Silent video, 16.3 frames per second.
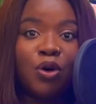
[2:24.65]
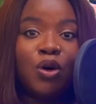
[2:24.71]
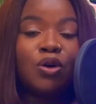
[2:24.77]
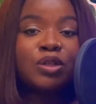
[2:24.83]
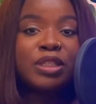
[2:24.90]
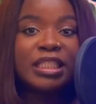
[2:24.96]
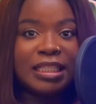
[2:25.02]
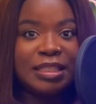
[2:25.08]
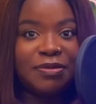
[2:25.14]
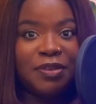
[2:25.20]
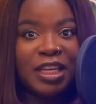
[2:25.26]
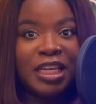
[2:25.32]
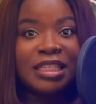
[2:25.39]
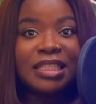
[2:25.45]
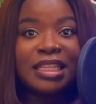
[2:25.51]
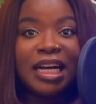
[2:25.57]
all
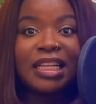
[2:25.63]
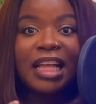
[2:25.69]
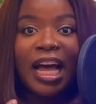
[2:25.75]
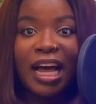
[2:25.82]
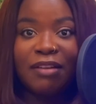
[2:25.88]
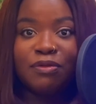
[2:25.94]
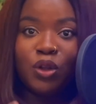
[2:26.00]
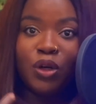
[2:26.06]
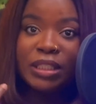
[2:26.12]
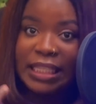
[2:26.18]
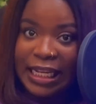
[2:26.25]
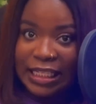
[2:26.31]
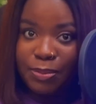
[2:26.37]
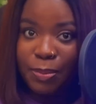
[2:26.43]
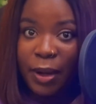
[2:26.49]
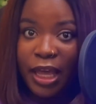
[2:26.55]
certificates that have not
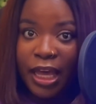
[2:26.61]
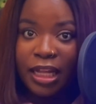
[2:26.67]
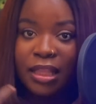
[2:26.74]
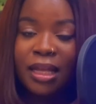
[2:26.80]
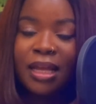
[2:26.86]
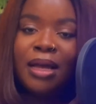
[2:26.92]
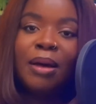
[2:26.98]
expired